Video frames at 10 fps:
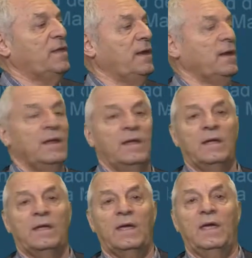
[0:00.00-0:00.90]
This
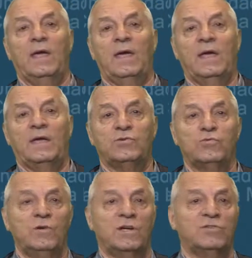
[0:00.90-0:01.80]
means that the vector
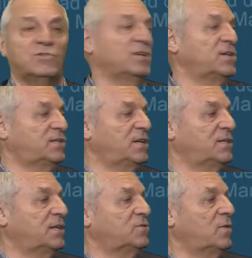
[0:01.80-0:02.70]
x1, x2,
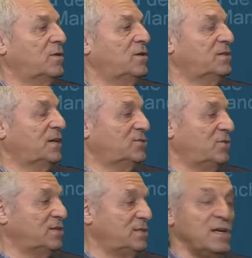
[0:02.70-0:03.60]
x3,
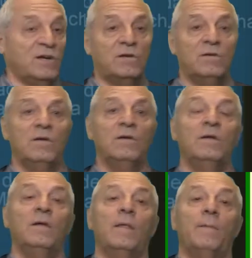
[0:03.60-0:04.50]
x4, x5
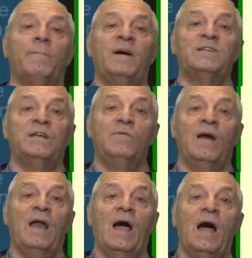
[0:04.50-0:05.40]
will be,
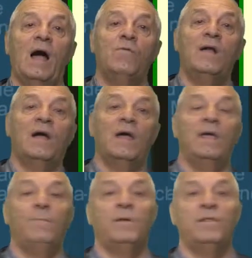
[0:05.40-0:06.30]
in
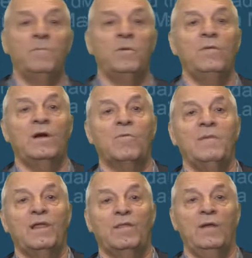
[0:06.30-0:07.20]
principle,
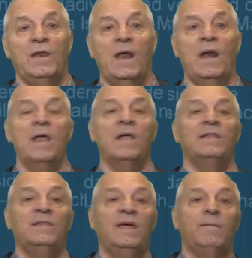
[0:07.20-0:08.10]
equal to a linear
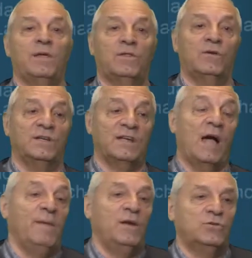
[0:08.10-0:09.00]
combination of
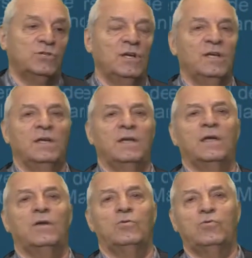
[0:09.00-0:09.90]
vectors,
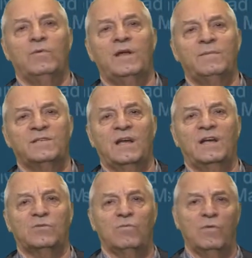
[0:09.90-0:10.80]
unless I had
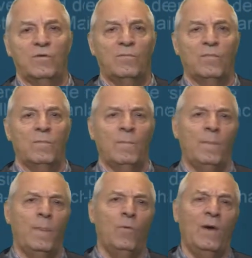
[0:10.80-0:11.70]
no more than the null
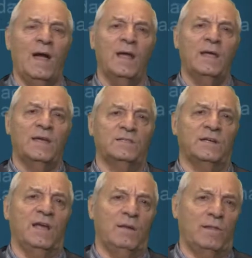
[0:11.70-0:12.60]
solution,
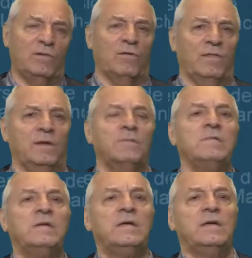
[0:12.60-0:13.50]
which would be the
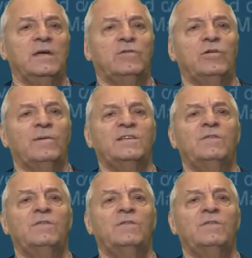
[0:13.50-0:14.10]
null vector.